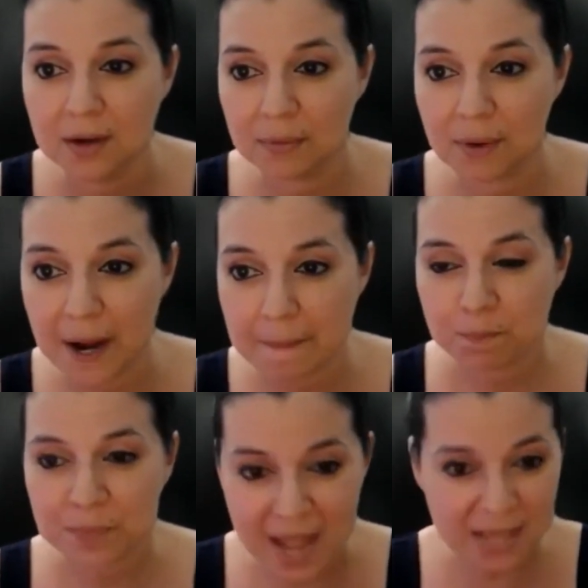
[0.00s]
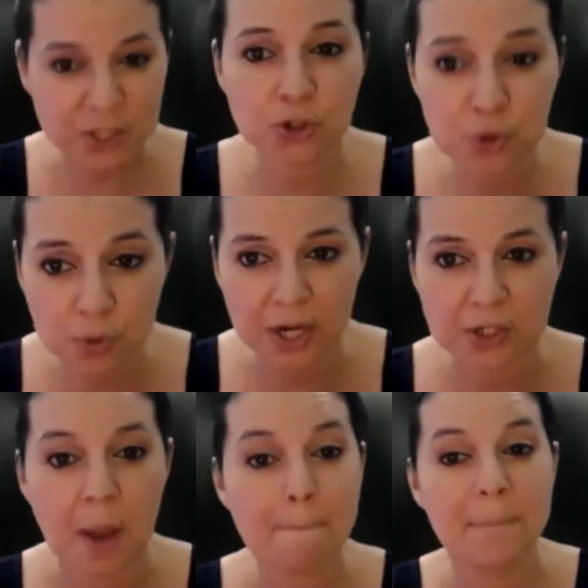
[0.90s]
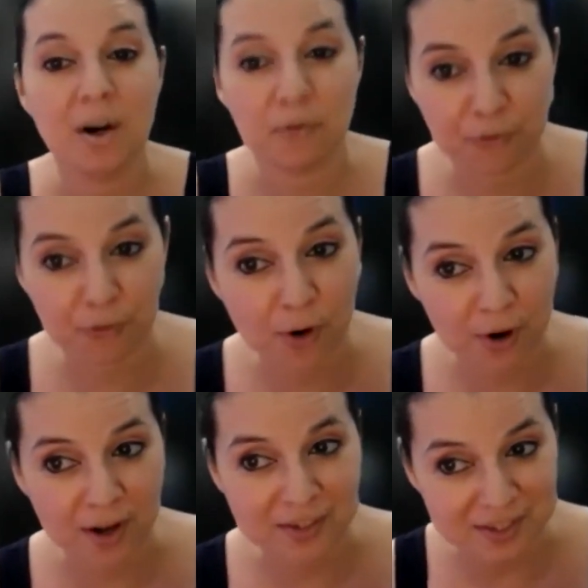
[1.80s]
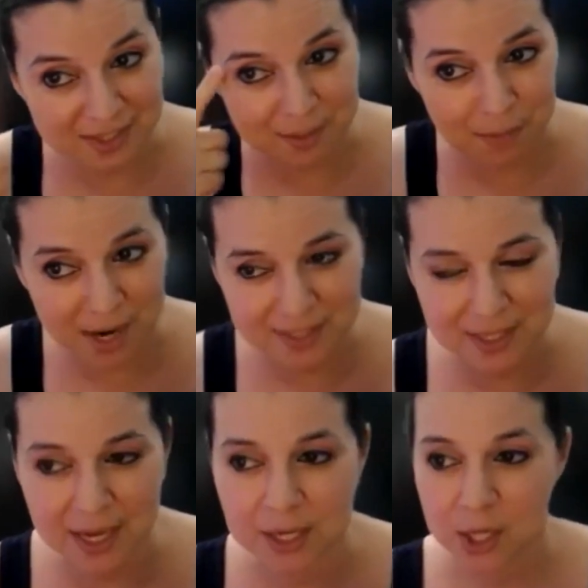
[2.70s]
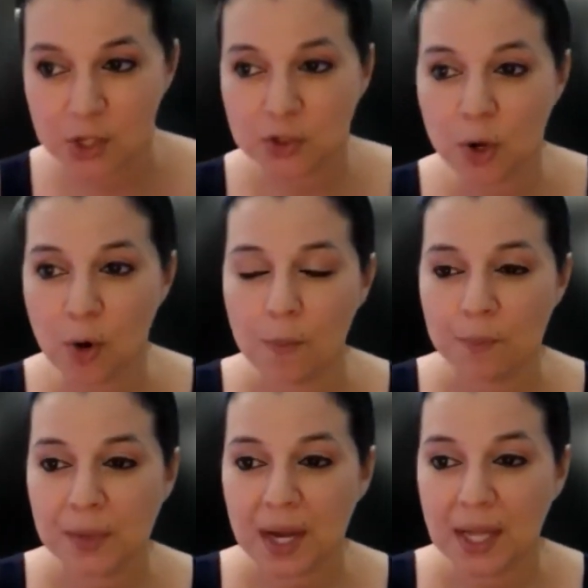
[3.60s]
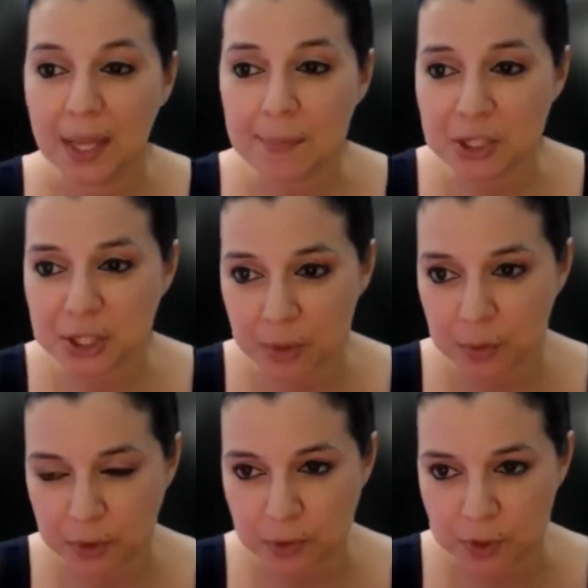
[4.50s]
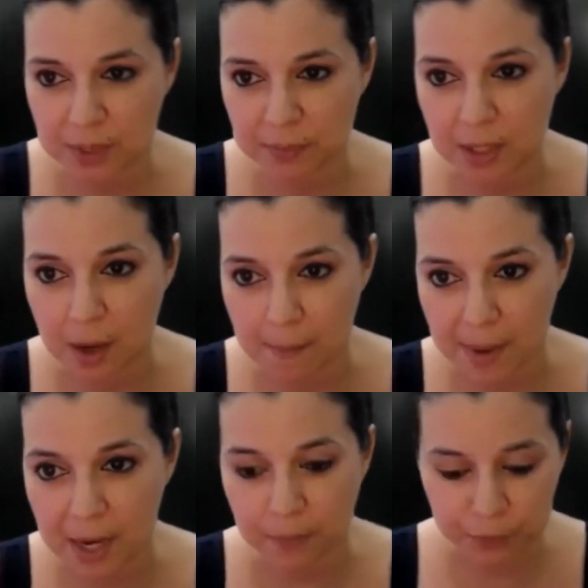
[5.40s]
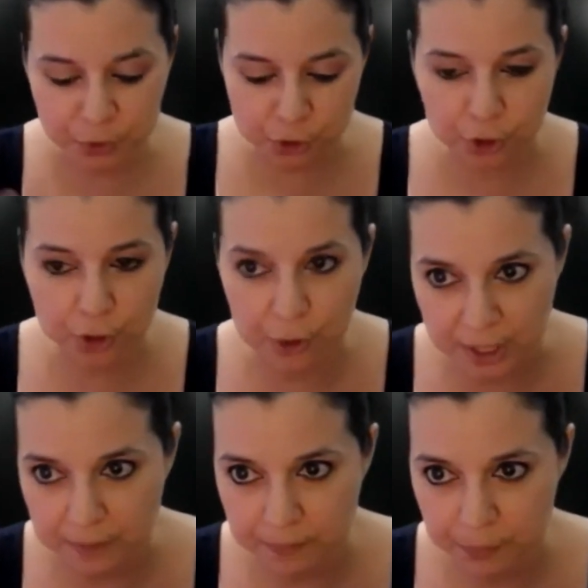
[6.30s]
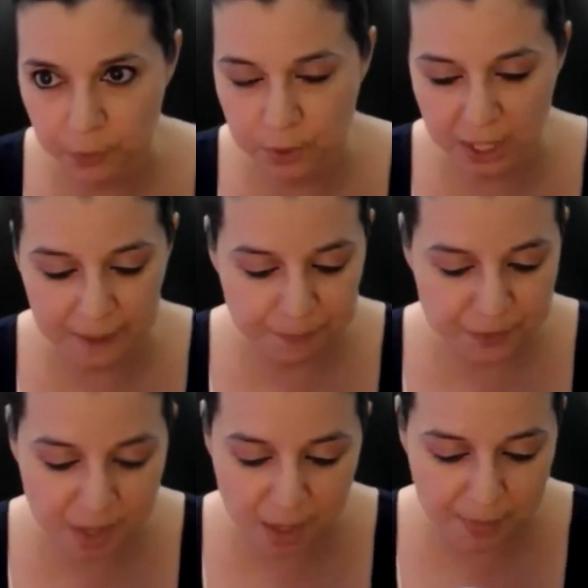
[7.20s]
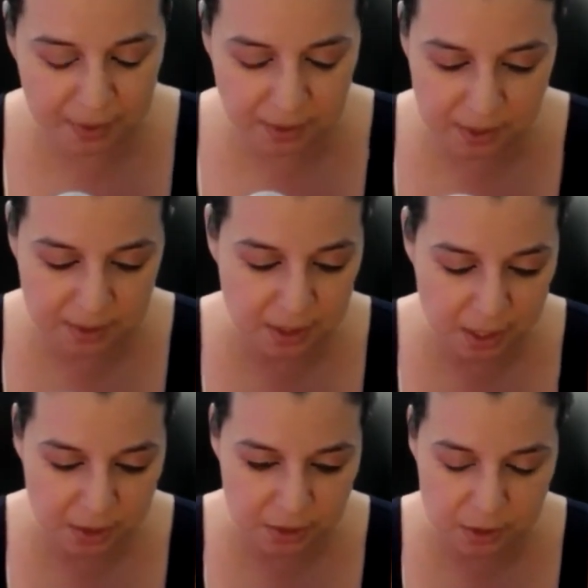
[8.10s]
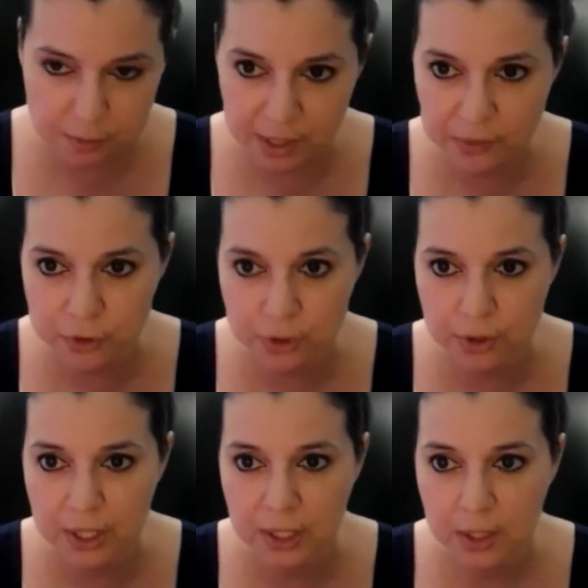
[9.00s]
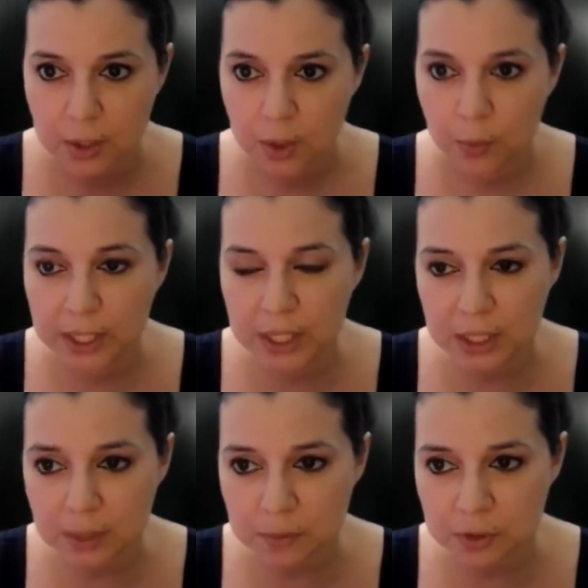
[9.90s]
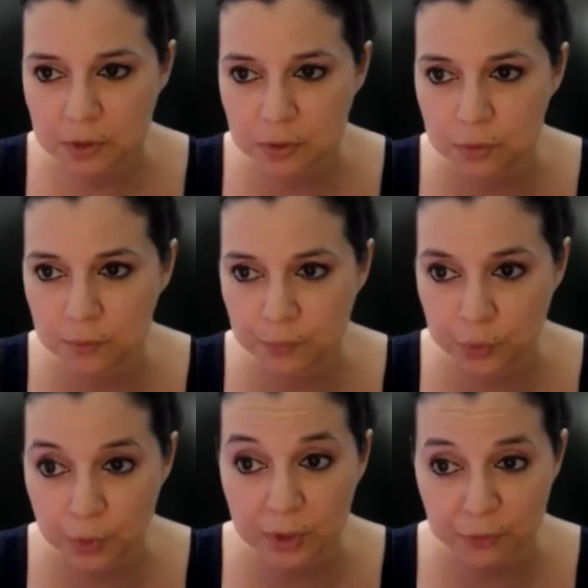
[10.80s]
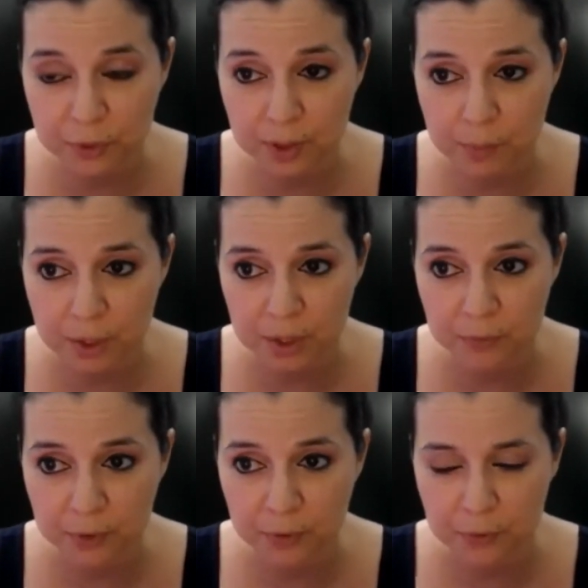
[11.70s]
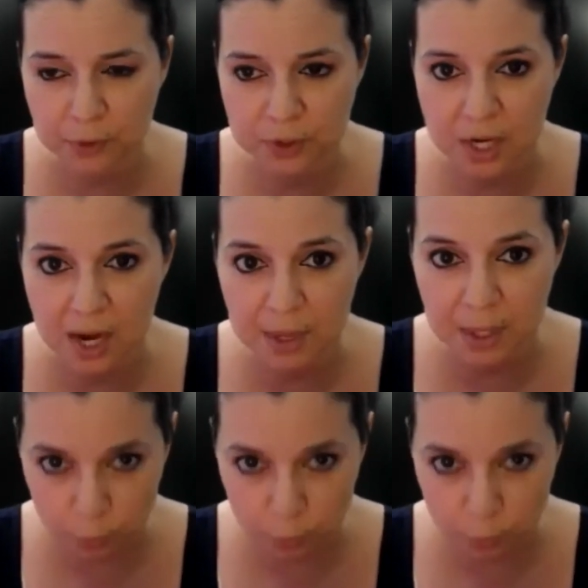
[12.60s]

right? Not to us, but for us. That's the mindset. So let me share with you something about the journey. Okay. It's not about the destination. It's about the journey. When it comes to doing affiliate marketing for the first time, it